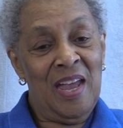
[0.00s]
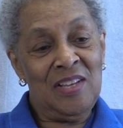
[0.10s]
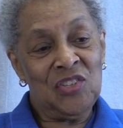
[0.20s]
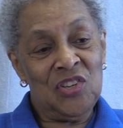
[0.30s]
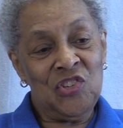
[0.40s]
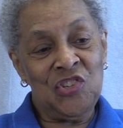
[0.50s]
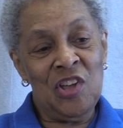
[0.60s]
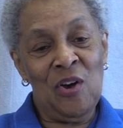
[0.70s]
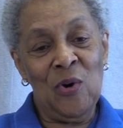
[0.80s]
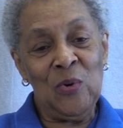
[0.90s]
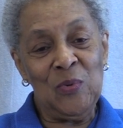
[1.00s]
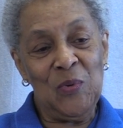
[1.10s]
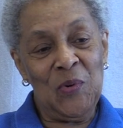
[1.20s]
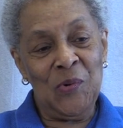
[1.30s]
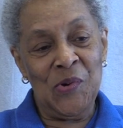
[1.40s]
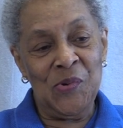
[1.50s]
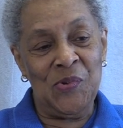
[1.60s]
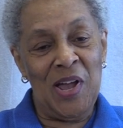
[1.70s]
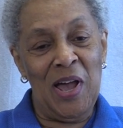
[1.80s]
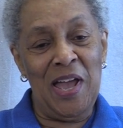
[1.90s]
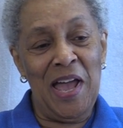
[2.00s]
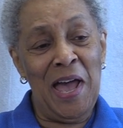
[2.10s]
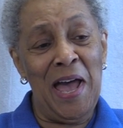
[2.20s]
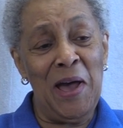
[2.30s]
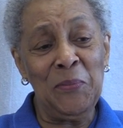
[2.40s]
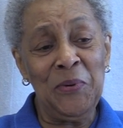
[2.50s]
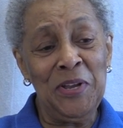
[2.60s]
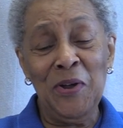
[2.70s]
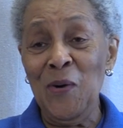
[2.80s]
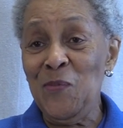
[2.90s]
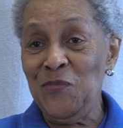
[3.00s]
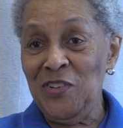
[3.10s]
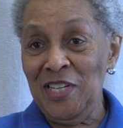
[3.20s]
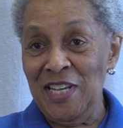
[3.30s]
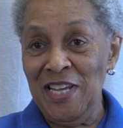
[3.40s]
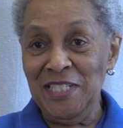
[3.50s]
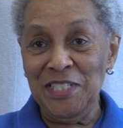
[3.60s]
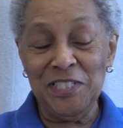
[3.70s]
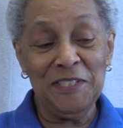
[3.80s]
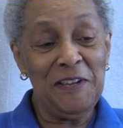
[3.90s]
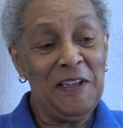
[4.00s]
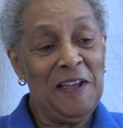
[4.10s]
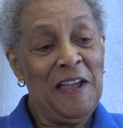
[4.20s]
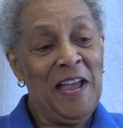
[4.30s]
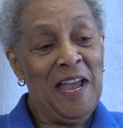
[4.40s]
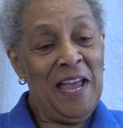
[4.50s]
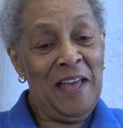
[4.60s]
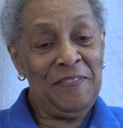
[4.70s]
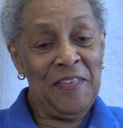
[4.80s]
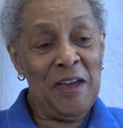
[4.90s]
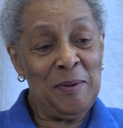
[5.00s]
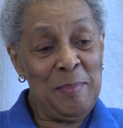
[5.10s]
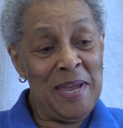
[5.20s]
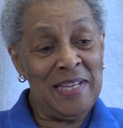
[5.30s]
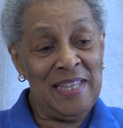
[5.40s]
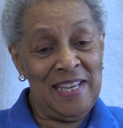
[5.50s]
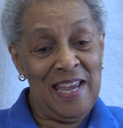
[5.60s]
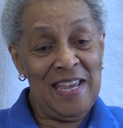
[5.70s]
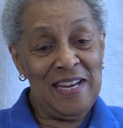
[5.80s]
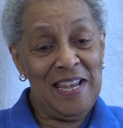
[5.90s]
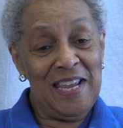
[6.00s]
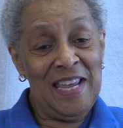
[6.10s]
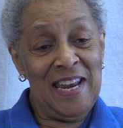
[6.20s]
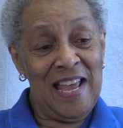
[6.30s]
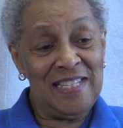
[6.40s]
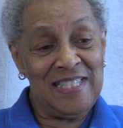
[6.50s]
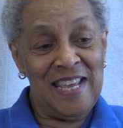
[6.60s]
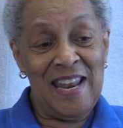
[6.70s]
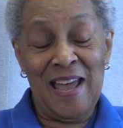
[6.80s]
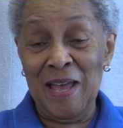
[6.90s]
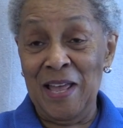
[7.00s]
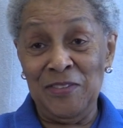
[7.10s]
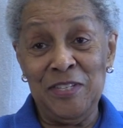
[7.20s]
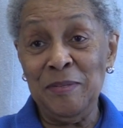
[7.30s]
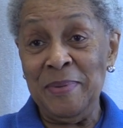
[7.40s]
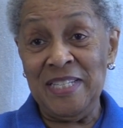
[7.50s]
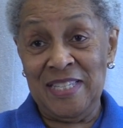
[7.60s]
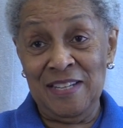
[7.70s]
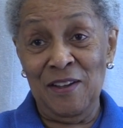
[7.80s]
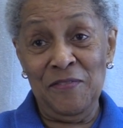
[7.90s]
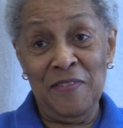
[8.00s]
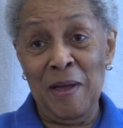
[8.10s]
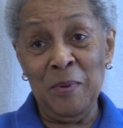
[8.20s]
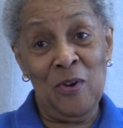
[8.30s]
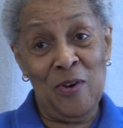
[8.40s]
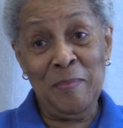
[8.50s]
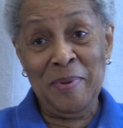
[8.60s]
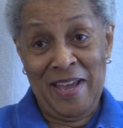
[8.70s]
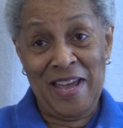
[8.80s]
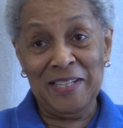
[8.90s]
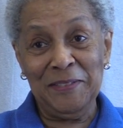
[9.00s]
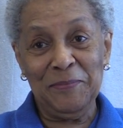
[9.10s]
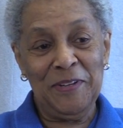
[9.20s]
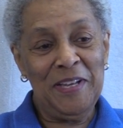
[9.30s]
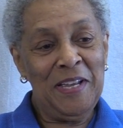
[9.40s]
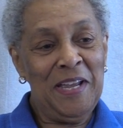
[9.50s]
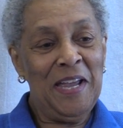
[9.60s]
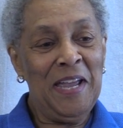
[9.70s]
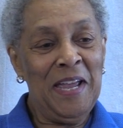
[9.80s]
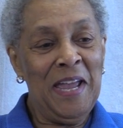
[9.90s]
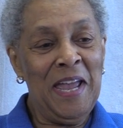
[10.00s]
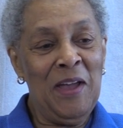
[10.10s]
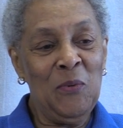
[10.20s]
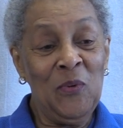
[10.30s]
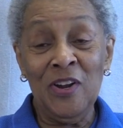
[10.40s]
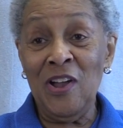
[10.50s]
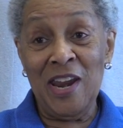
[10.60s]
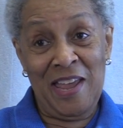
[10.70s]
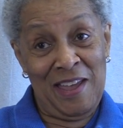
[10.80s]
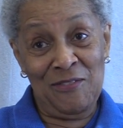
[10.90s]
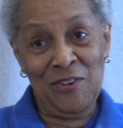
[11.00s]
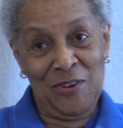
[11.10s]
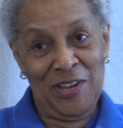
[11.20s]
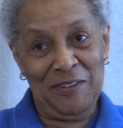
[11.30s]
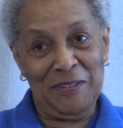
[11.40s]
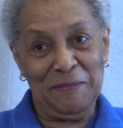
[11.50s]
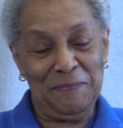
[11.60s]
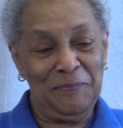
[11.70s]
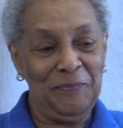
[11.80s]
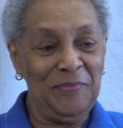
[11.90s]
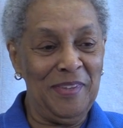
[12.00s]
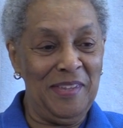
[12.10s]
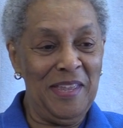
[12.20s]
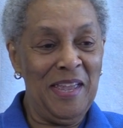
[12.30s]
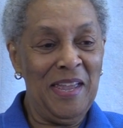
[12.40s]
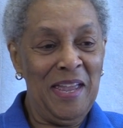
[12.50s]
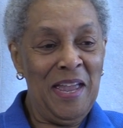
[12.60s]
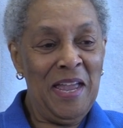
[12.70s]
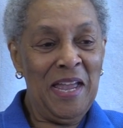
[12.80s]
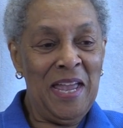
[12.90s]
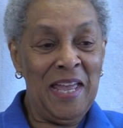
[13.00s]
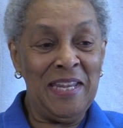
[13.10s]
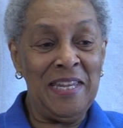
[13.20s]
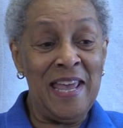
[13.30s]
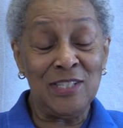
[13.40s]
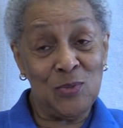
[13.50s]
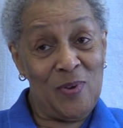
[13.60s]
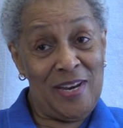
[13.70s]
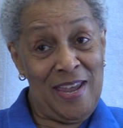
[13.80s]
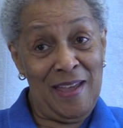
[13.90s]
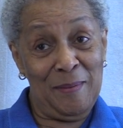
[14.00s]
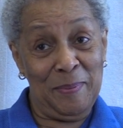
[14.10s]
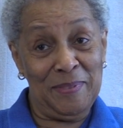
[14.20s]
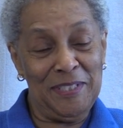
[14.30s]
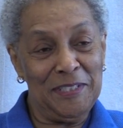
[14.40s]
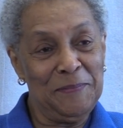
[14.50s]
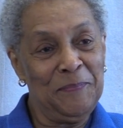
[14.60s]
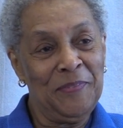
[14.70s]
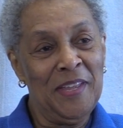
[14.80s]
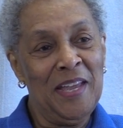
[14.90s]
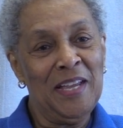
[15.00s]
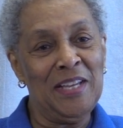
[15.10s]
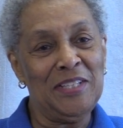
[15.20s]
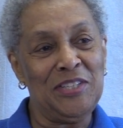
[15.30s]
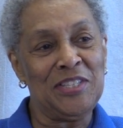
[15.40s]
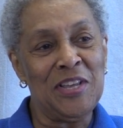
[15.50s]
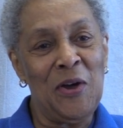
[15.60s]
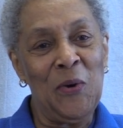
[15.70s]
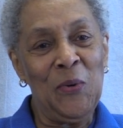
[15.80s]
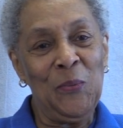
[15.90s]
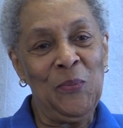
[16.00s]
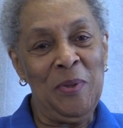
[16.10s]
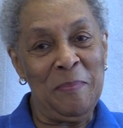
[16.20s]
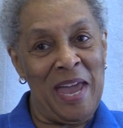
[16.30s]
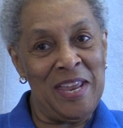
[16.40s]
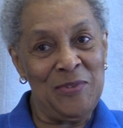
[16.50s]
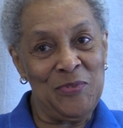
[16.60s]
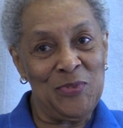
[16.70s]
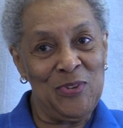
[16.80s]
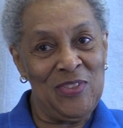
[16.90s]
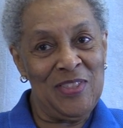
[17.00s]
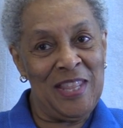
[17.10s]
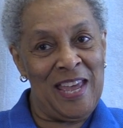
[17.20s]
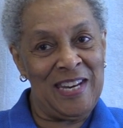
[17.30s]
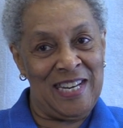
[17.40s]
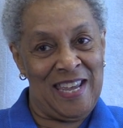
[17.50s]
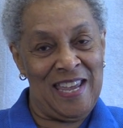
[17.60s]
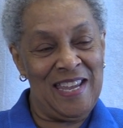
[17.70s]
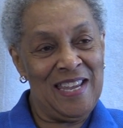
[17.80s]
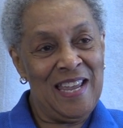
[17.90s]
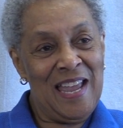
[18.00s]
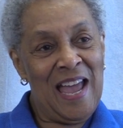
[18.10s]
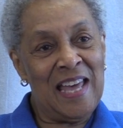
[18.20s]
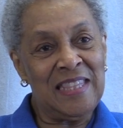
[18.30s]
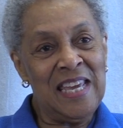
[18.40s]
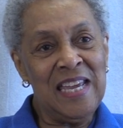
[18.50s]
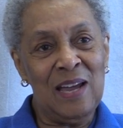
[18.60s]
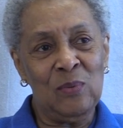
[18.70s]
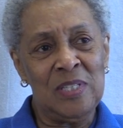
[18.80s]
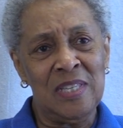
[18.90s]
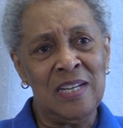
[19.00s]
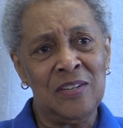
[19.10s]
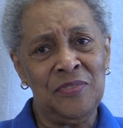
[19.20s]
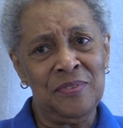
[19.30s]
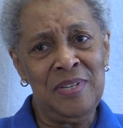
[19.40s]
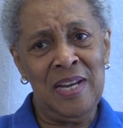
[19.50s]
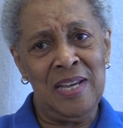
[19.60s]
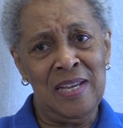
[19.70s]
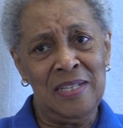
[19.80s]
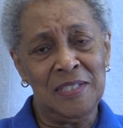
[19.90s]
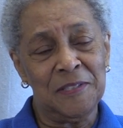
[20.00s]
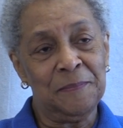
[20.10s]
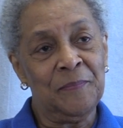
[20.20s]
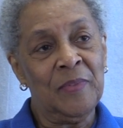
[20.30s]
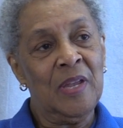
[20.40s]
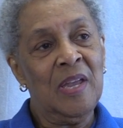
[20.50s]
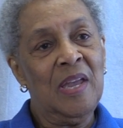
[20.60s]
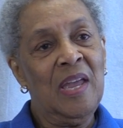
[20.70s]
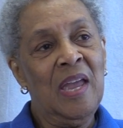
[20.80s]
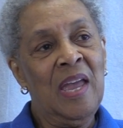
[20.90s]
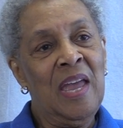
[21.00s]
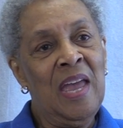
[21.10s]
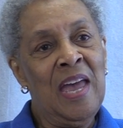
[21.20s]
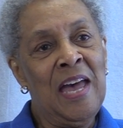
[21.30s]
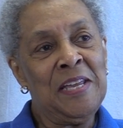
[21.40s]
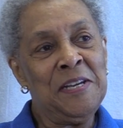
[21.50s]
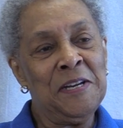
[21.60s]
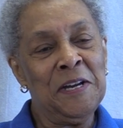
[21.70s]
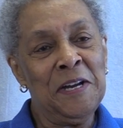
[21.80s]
So I went home for lunch. I thought about that, and I said to myself, I'm going back. Okay. And we're going to have order. And that's what happened. So we made it through that day. I think I was there 3 days. Right. And